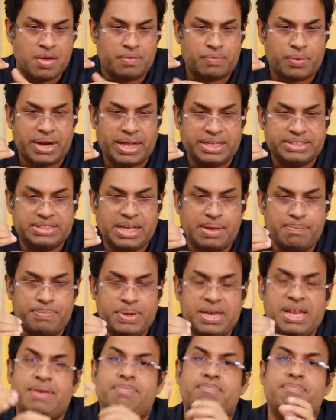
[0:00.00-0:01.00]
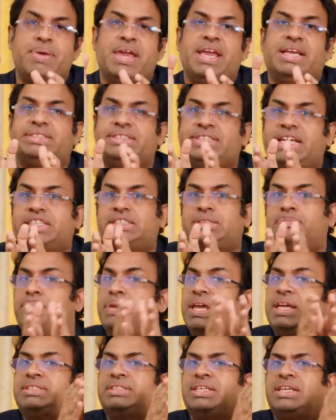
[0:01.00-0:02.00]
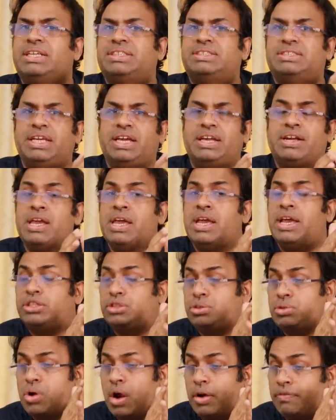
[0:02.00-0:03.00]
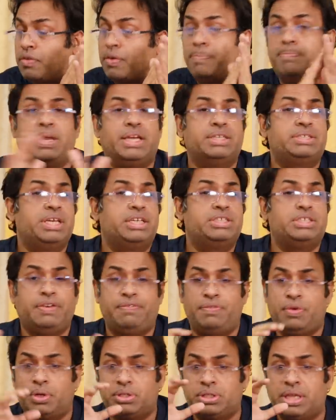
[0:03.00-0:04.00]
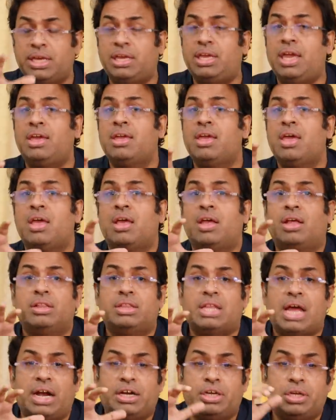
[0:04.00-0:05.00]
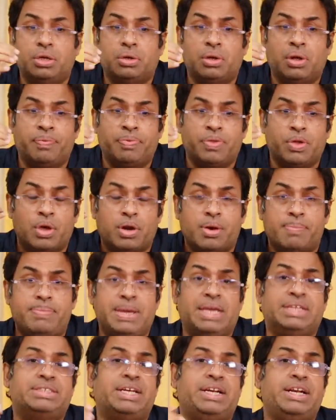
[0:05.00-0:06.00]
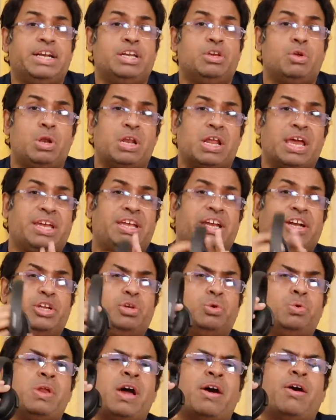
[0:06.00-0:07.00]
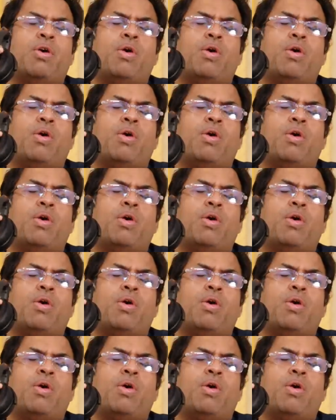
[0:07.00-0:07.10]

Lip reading: For example, in bass, yes, bass is there. It's not for bass heads. If you're thinking that you're a bass head and you like it, you'll